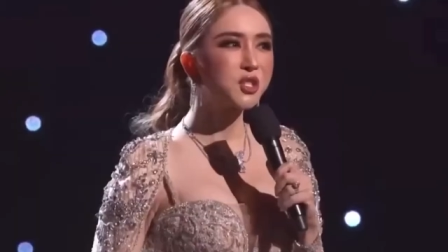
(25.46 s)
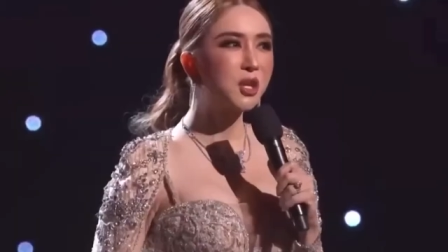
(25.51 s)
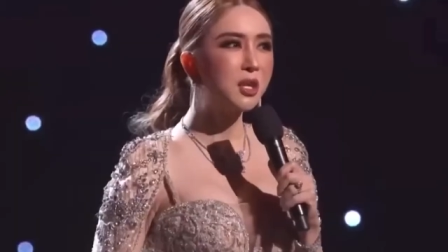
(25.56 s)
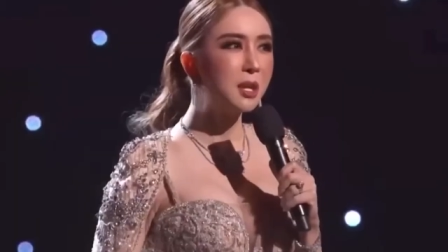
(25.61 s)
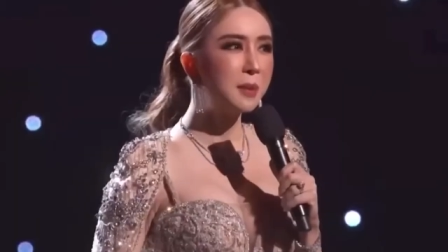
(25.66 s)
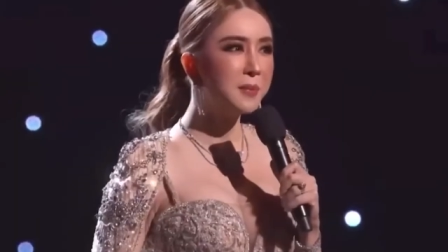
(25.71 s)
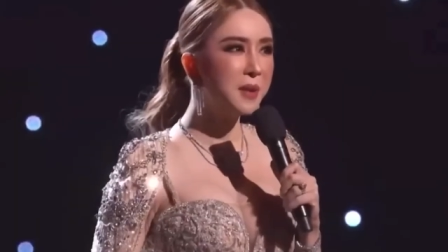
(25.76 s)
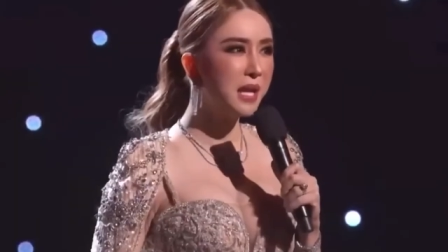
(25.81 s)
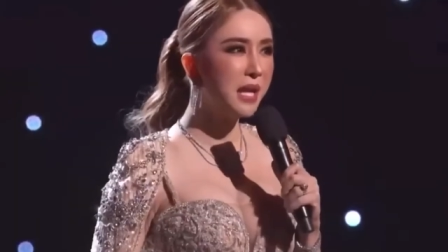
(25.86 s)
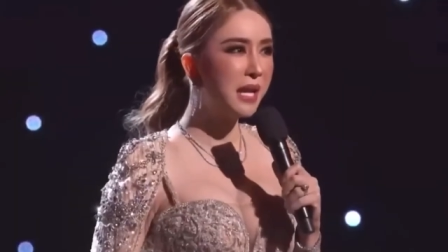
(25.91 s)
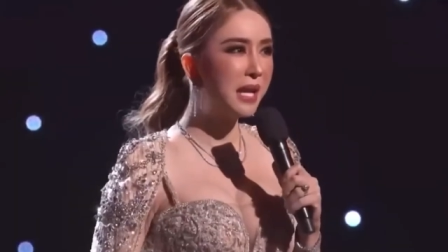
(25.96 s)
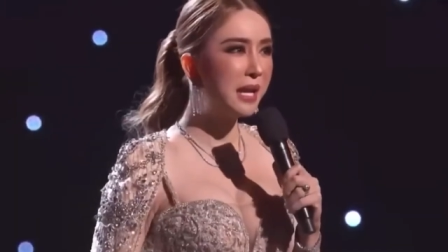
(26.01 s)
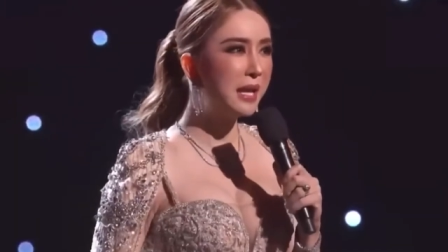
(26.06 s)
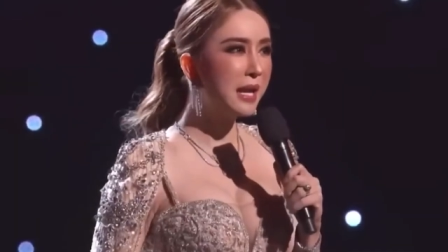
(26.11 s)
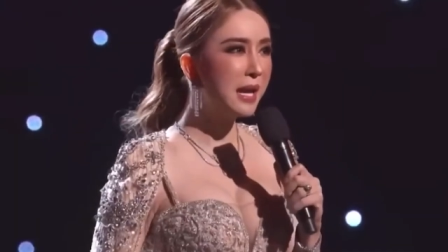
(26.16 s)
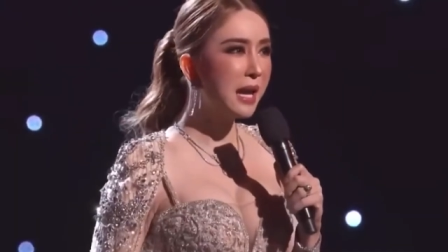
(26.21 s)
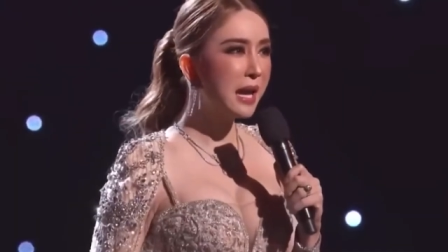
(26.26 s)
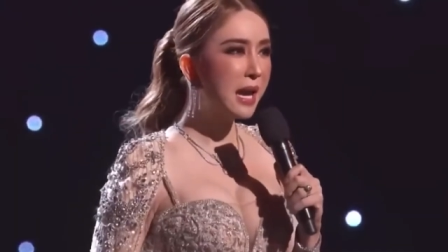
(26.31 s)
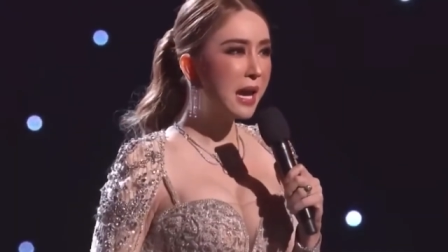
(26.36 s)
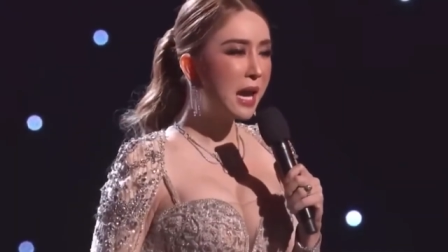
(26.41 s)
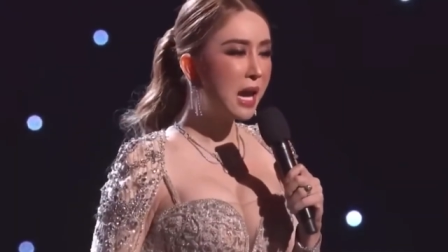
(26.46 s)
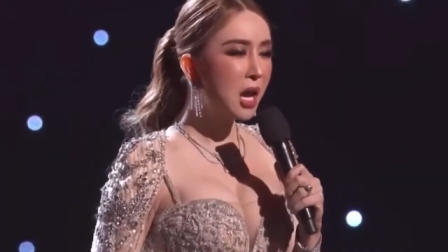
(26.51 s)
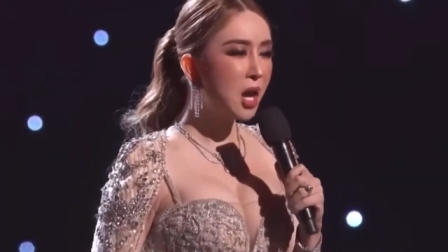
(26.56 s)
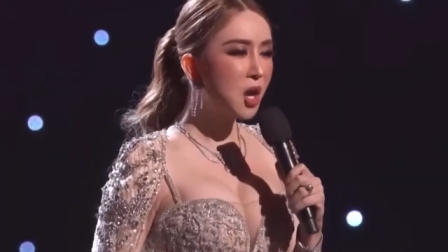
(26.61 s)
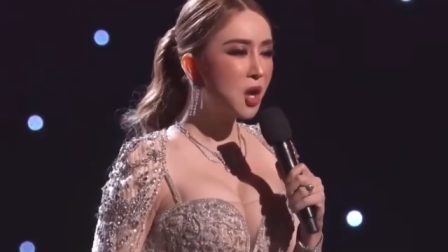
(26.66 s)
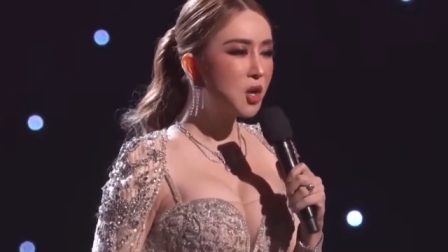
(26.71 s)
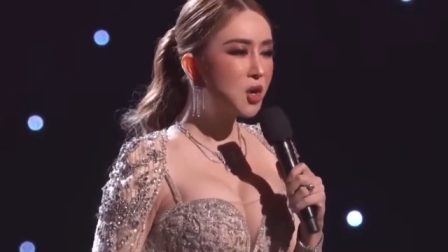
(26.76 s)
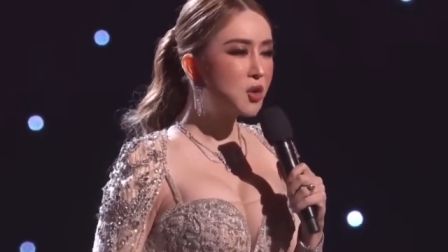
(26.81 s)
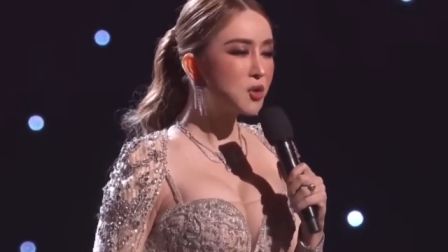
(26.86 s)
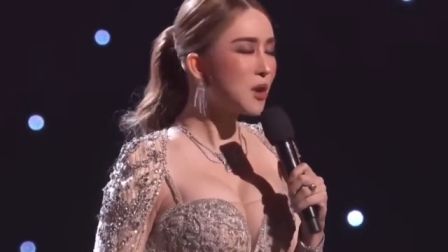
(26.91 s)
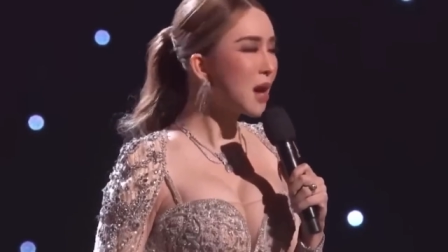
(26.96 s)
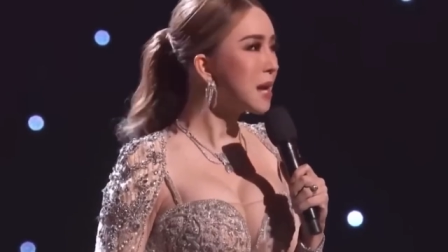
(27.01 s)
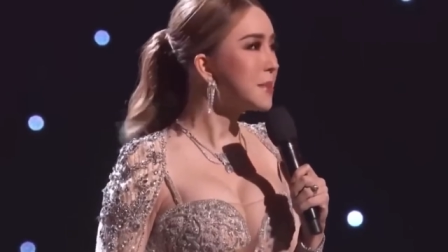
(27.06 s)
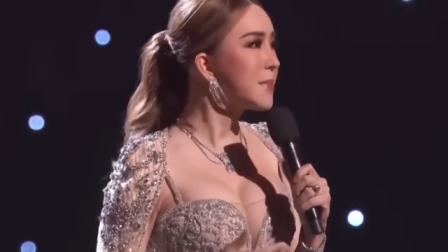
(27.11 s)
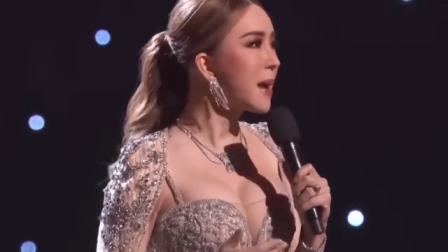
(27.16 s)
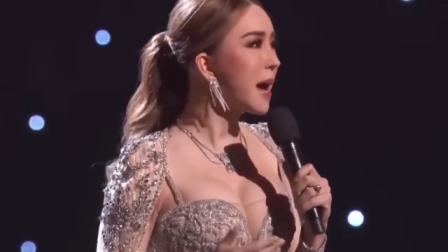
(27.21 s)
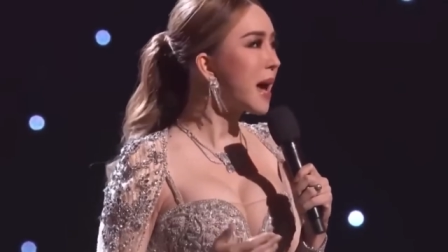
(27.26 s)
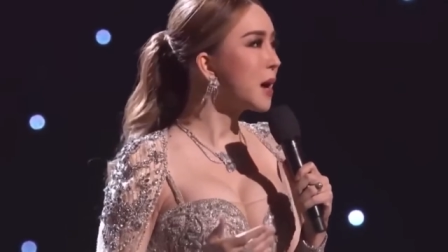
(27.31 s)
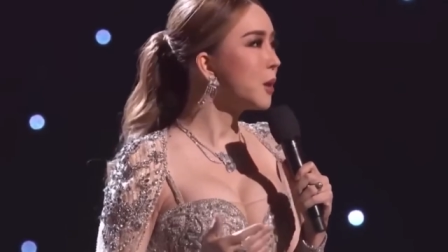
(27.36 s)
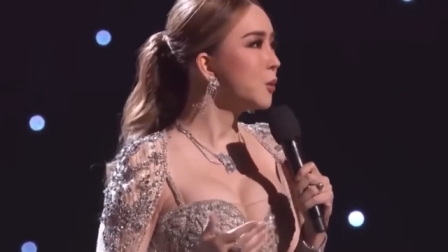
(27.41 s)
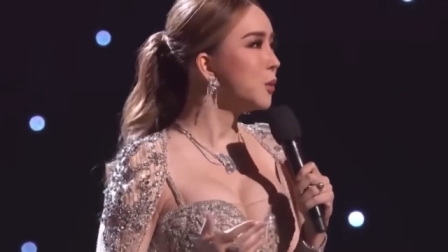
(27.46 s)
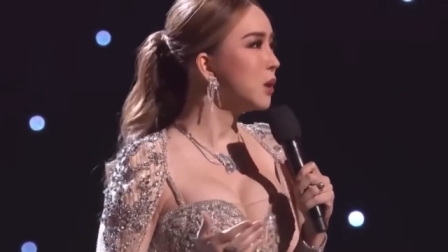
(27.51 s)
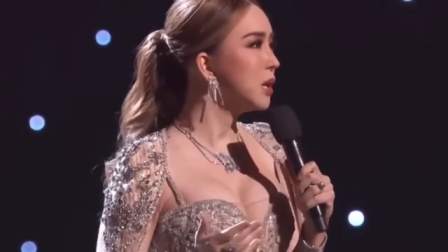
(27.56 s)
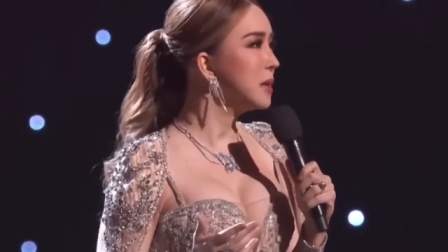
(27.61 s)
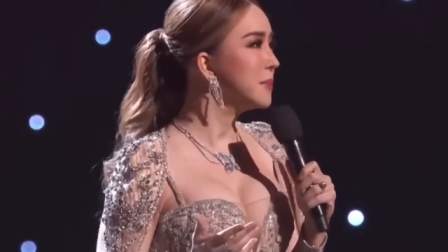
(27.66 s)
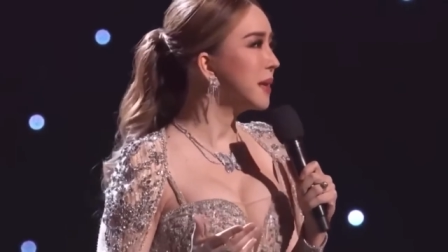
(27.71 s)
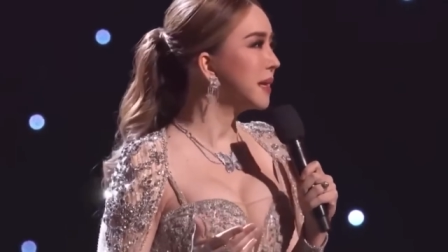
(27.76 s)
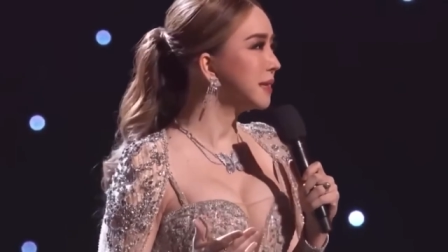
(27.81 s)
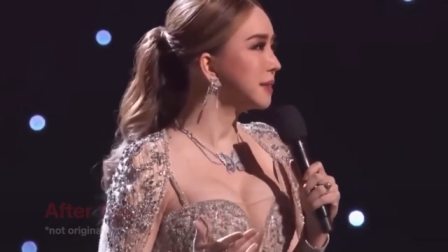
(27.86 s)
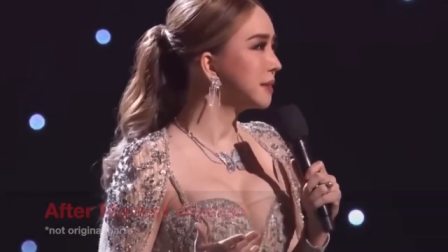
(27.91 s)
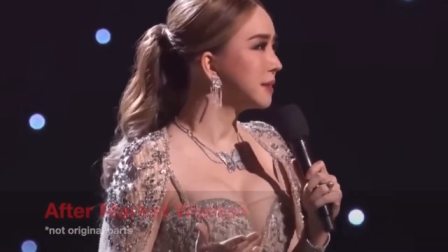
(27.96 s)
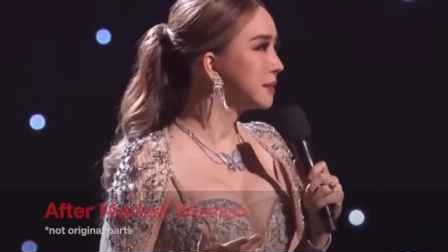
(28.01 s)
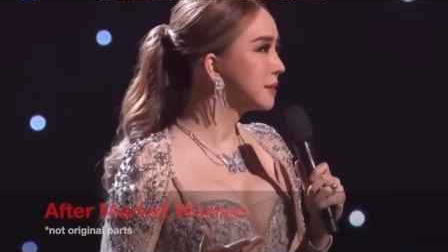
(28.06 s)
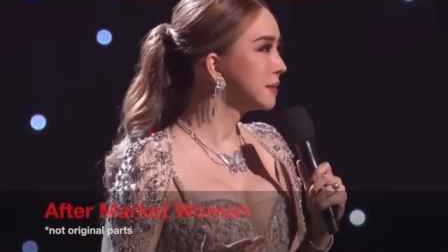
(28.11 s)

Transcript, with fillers: going to be ran by women